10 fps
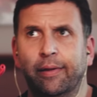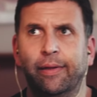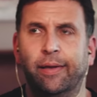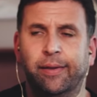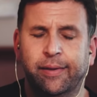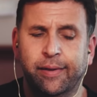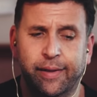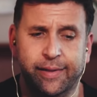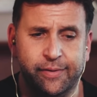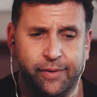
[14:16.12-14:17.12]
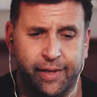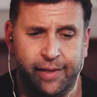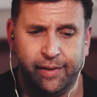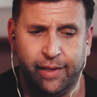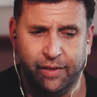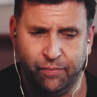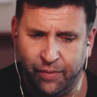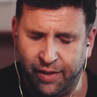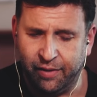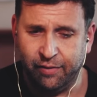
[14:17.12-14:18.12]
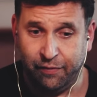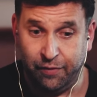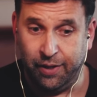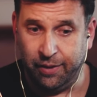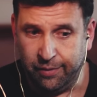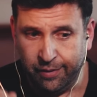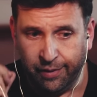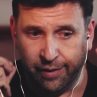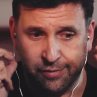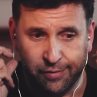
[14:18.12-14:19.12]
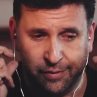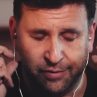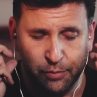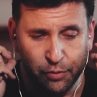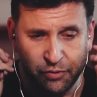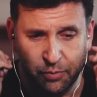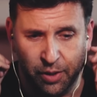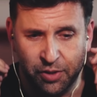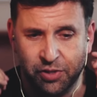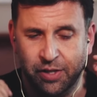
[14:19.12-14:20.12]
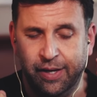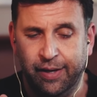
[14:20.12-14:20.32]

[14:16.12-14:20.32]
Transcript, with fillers: Yeah, that's okay. I'll live with that for now. I just try not to move too much.